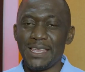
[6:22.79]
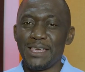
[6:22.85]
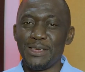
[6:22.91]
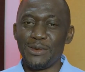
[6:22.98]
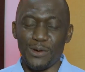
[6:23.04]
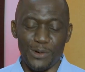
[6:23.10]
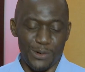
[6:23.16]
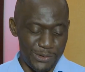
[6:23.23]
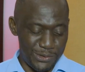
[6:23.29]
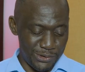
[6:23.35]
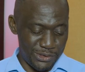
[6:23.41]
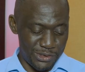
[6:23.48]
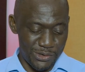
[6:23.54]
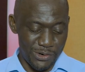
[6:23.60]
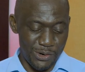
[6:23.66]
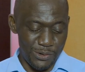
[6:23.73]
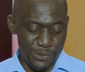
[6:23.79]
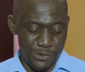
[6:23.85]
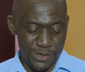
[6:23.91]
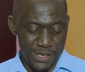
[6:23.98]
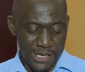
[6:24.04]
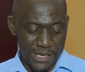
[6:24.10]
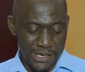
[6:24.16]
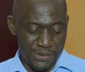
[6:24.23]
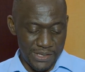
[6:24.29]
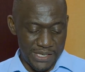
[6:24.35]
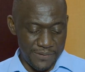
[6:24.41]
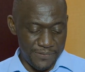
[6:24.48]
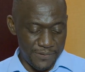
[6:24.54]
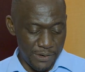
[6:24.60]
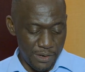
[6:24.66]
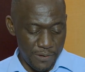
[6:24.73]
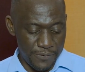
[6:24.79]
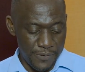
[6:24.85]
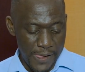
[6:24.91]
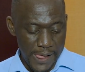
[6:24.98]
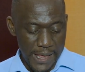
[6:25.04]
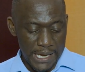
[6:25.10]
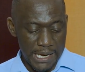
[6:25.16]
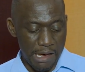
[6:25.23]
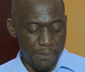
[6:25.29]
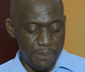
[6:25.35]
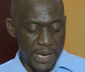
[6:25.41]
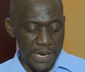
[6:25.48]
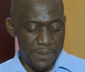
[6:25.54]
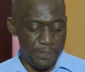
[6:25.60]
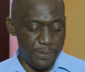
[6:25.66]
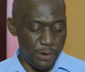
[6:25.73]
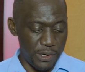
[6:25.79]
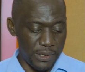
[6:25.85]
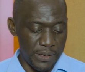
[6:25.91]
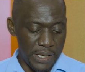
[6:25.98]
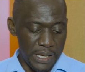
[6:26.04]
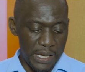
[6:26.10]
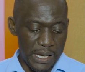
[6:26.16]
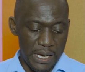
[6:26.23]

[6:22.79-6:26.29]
You don't also struggle to give love. Our main point,